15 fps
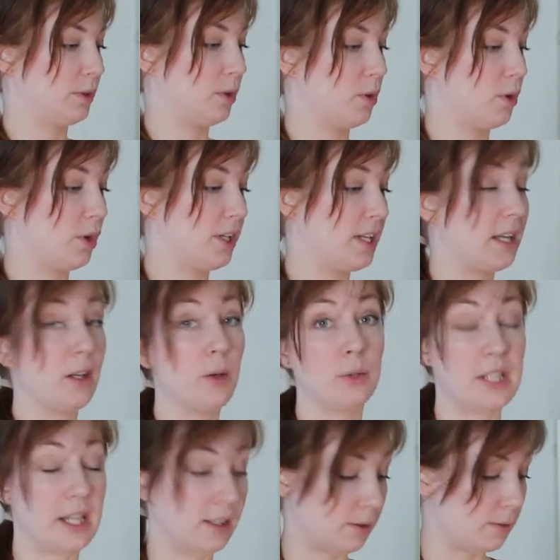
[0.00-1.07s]
Or
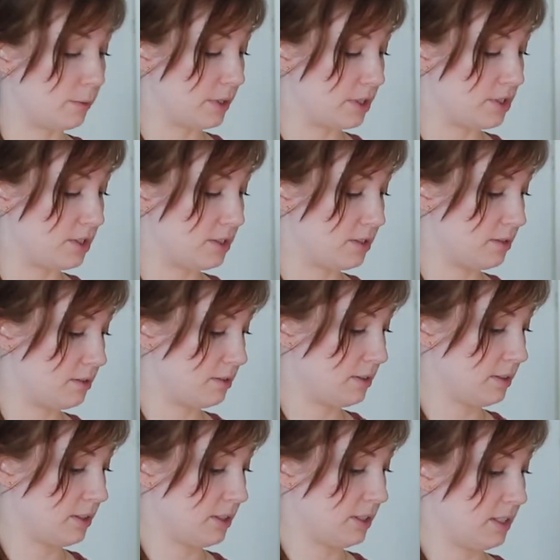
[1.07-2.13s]
yellowtail, which
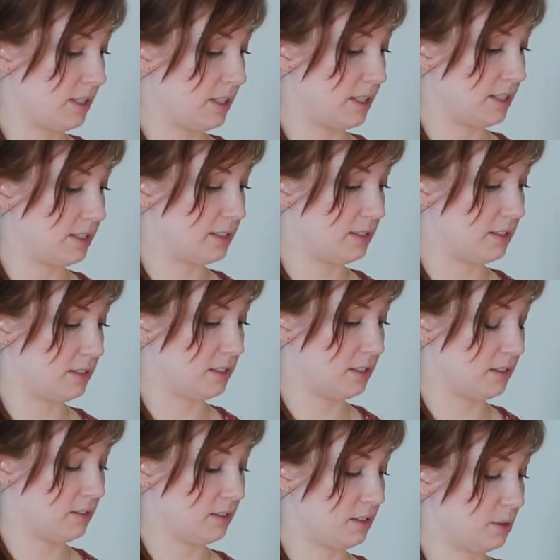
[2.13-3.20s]
is
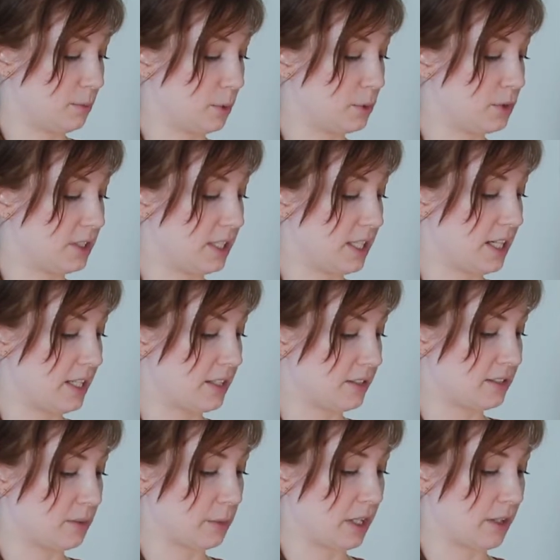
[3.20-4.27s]
supposedly either
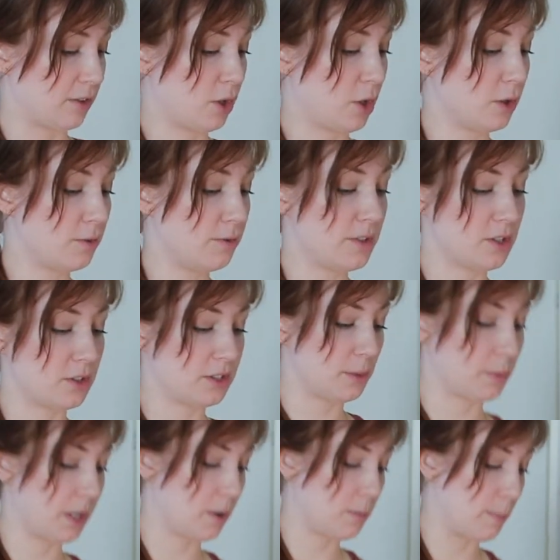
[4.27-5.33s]
some kind of codfish or
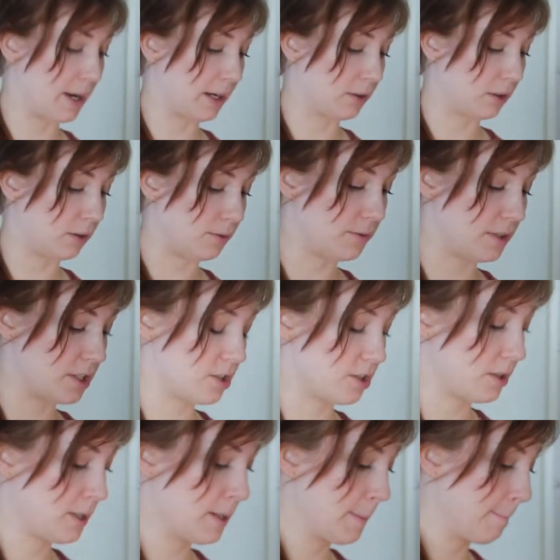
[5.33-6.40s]
some kind of mackerel fish.
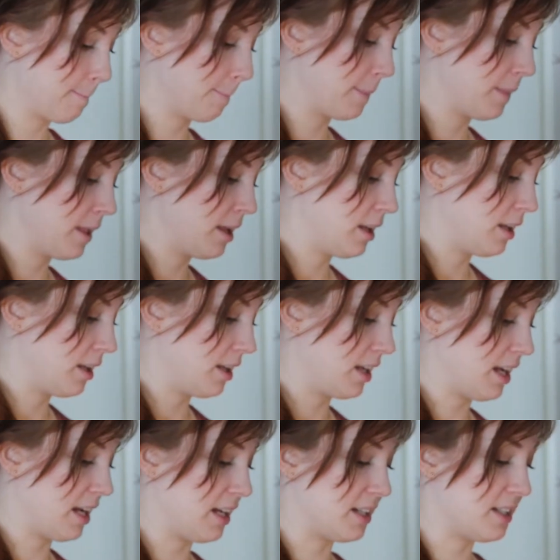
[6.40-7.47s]

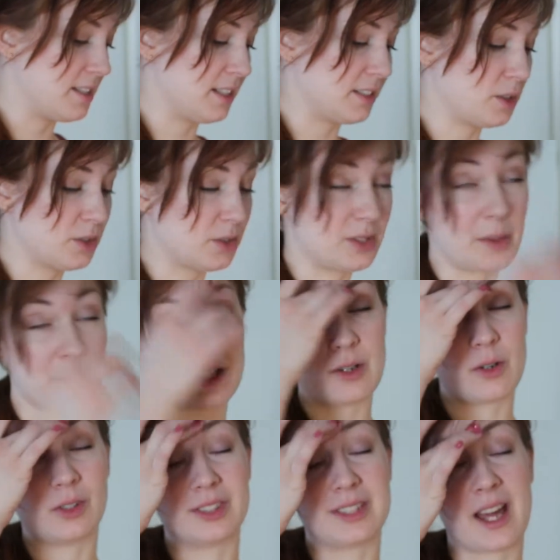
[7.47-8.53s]
There's also something
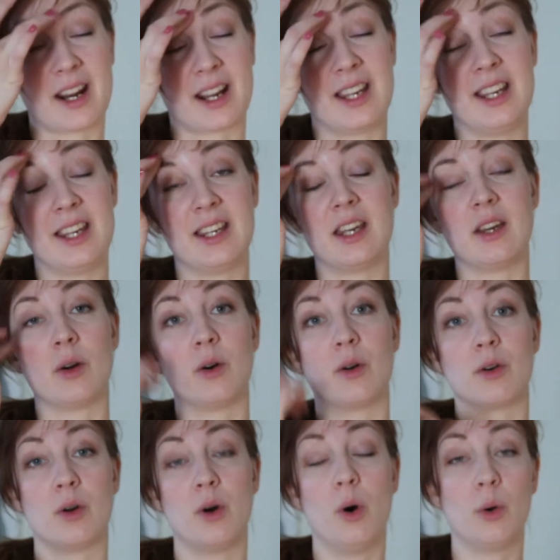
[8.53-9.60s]
called tarahiki or
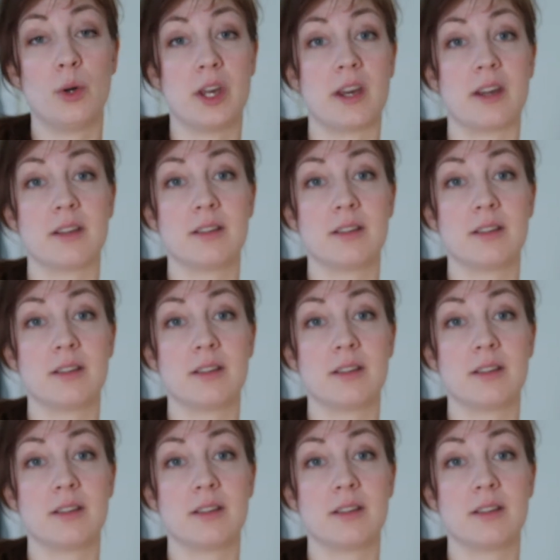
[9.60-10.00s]
hoke.